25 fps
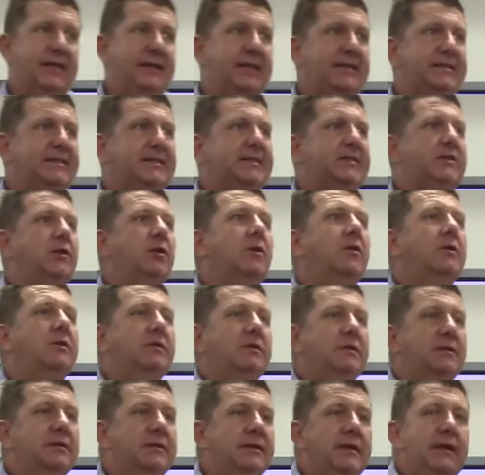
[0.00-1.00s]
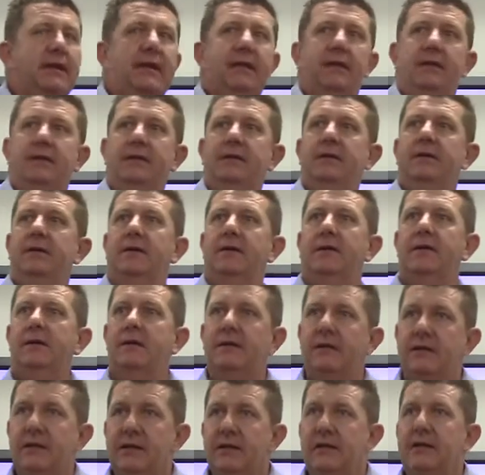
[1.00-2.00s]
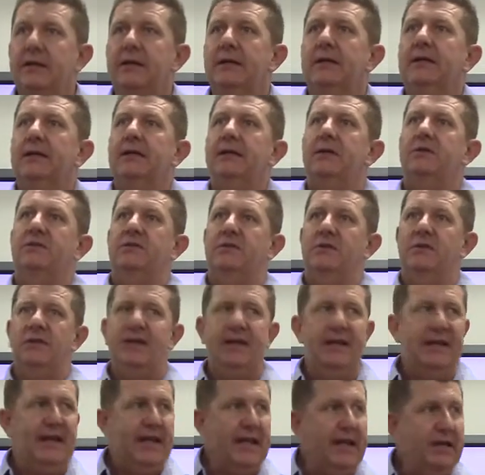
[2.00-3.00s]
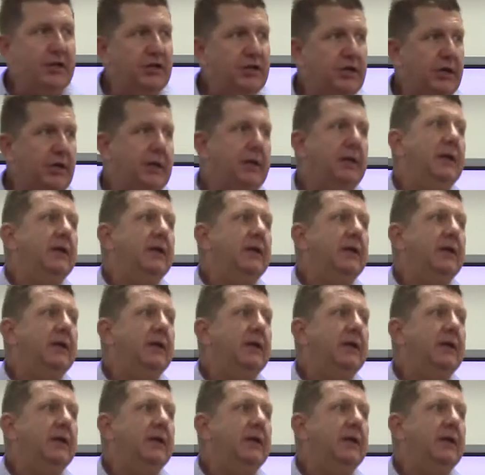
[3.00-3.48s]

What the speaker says: It starts and like you start to get edgy.